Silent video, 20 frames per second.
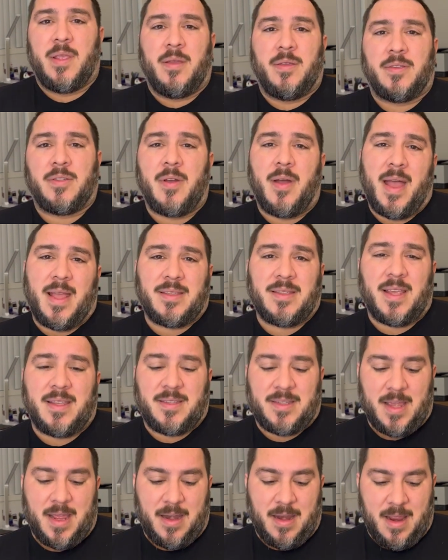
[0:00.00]
So as I
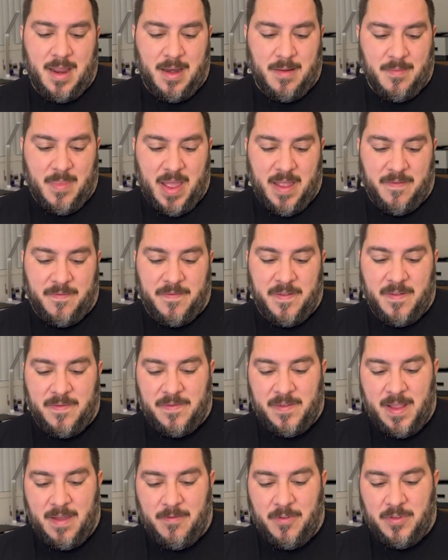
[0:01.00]
said in my 5th
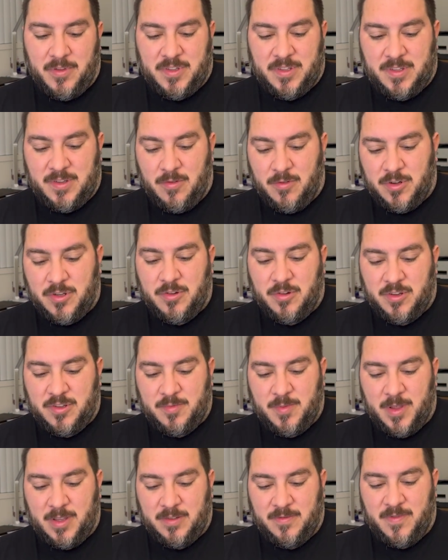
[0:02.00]
level sorcerer
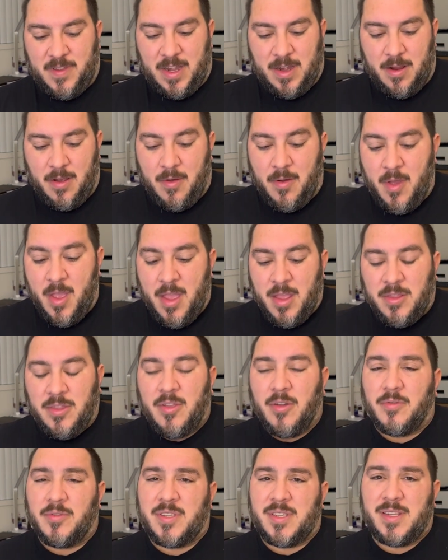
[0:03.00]
spells video,
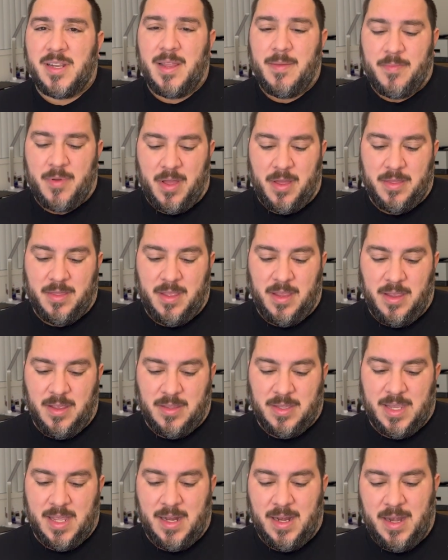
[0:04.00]
don't sleep on the
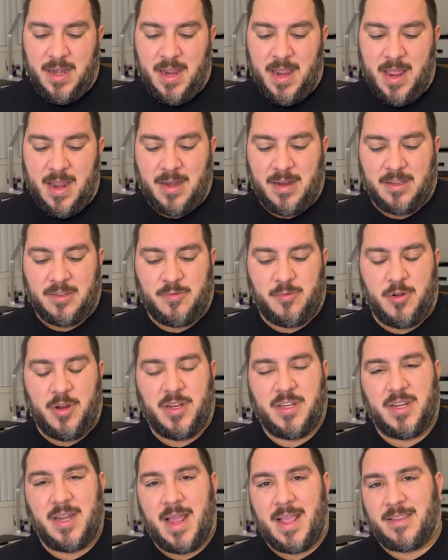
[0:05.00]
utility and
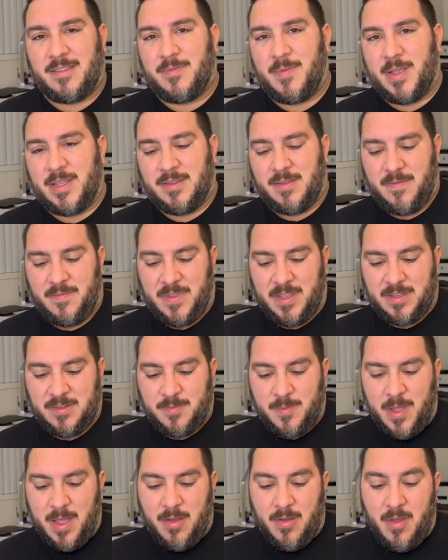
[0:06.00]
exploration aspects of this
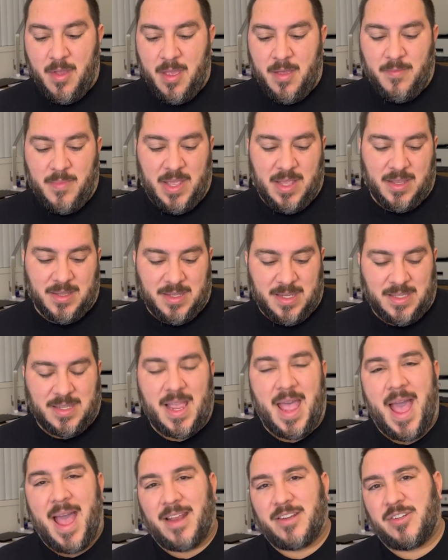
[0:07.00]
spell because it's
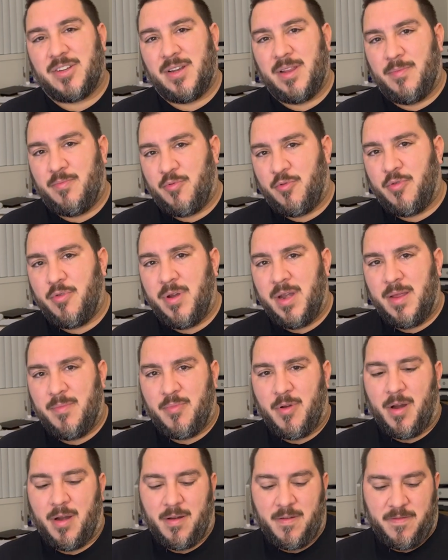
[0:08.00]
actually pretty
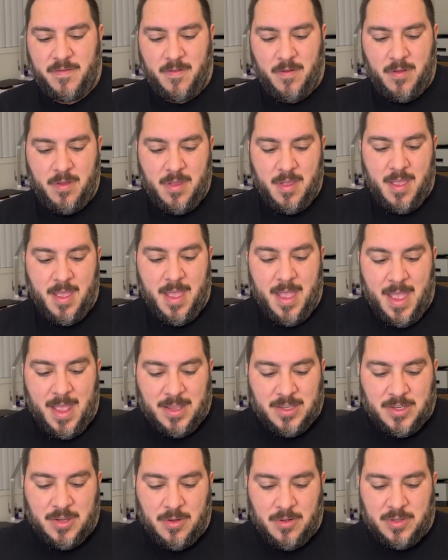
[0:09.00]
powerful.
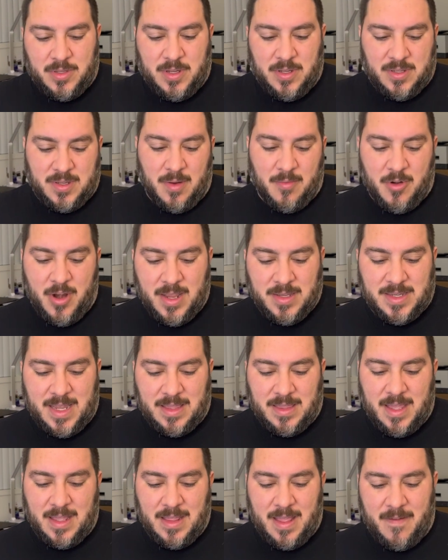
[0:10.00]
So to summarize, I
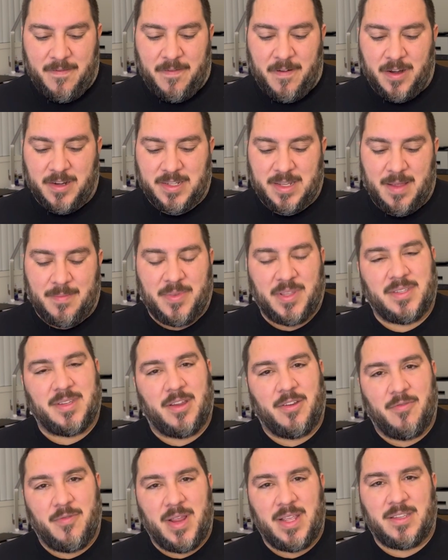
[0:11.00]
think that Far Step is a
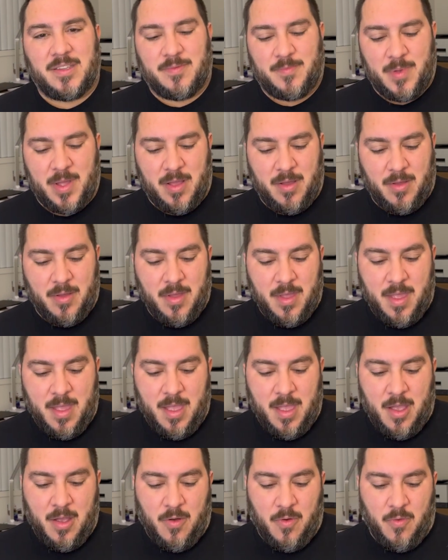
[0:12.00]
great spell
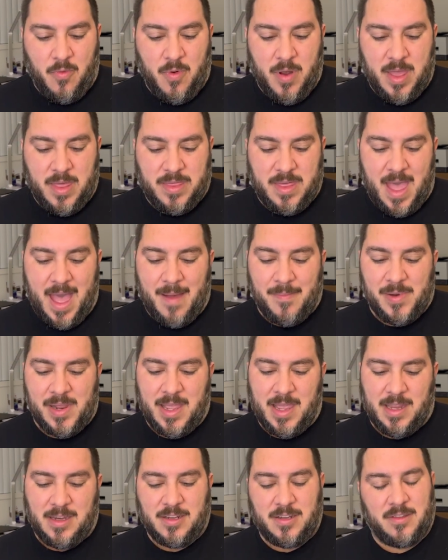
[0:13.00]
with
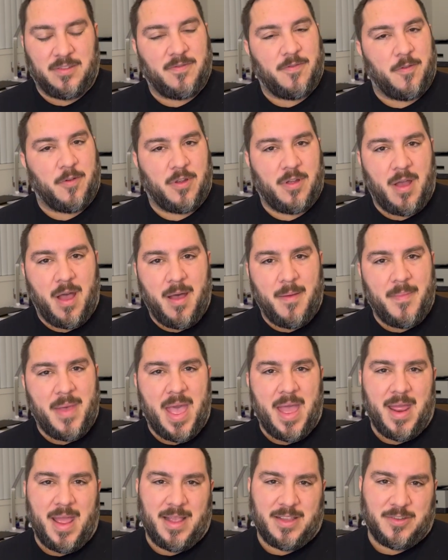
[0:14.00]
applications for
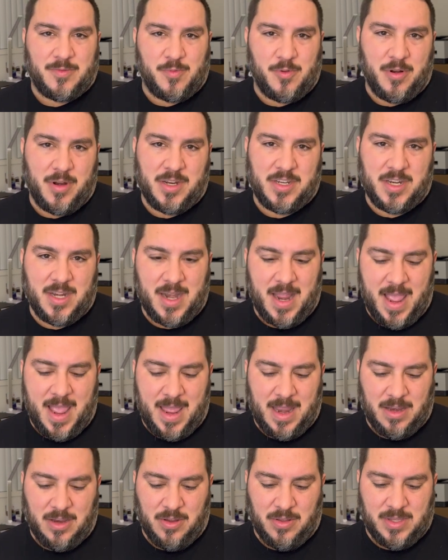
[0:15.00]
combat, exploration,
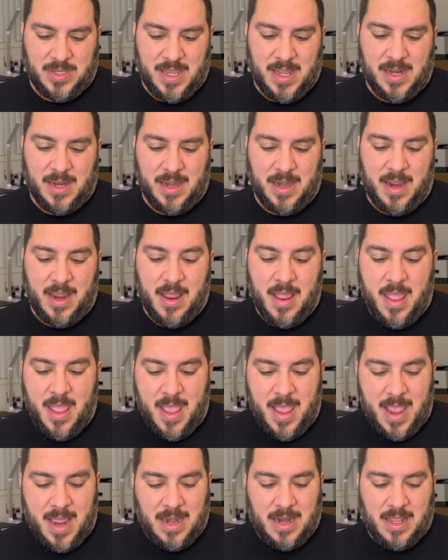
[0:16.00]
and utility,
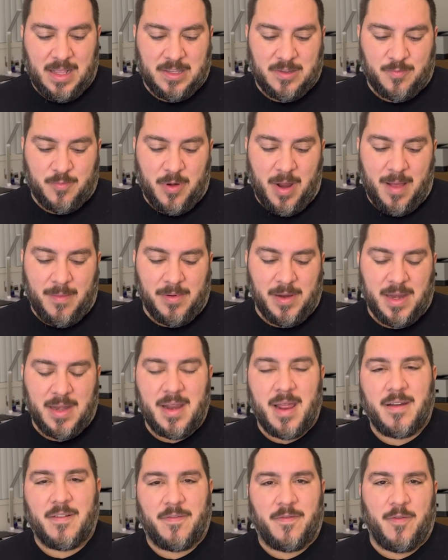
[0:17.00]
and it's probably
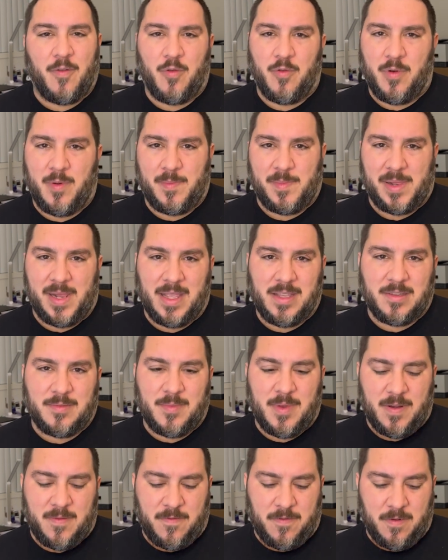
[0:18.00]
not a full
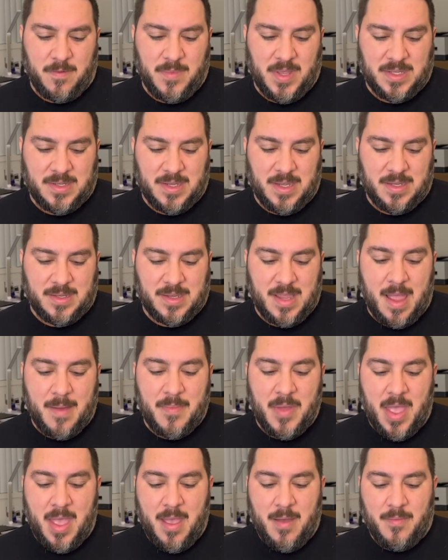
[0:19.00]
replacement for Misty Step,
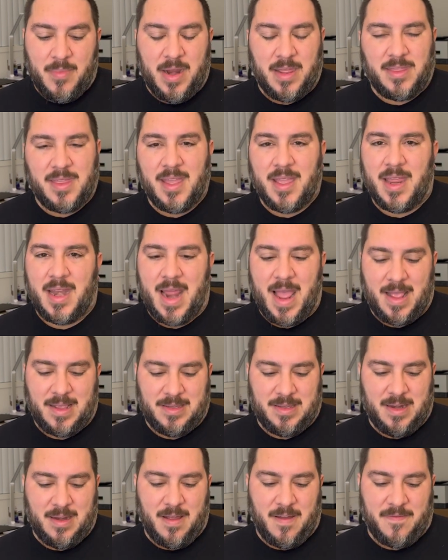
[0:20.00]
but I think it has
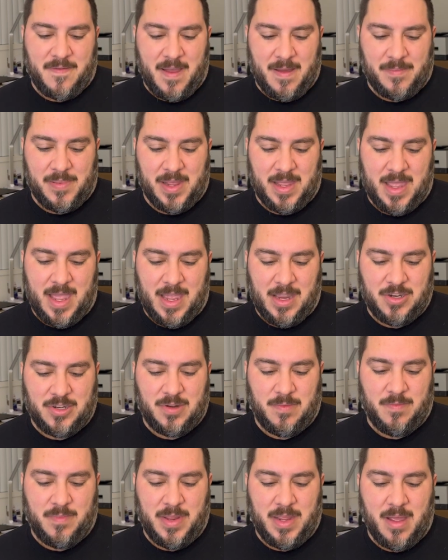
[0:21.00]
enough
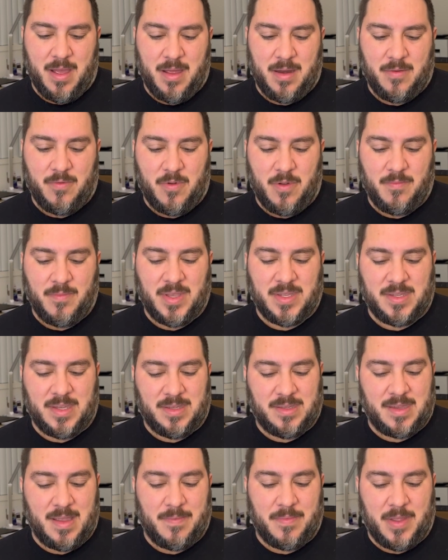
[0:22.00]
application beyond what Misty
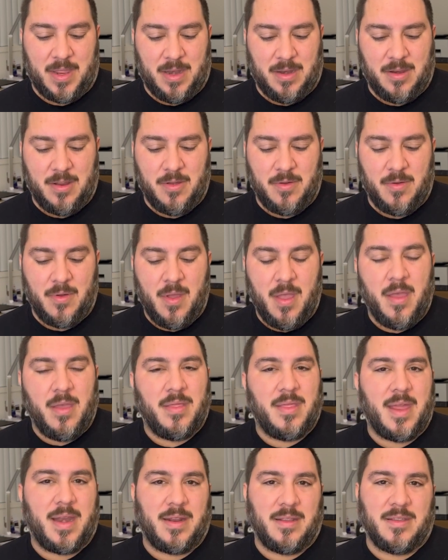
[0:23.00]
Step can do
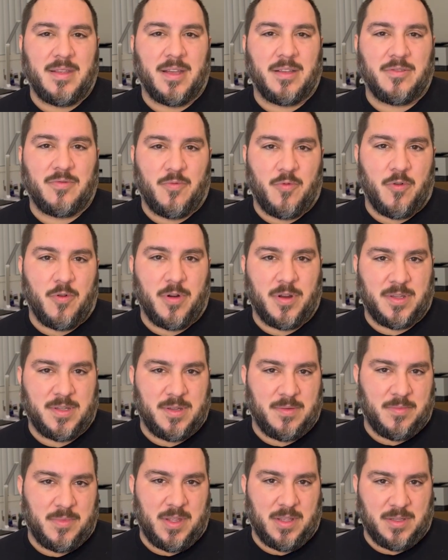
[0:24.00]
that it does warrant
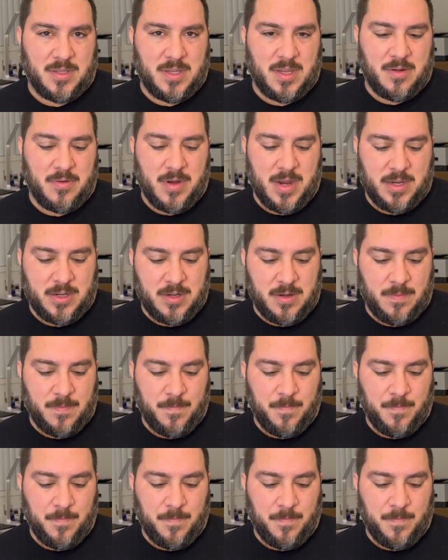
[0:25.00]
some consideration.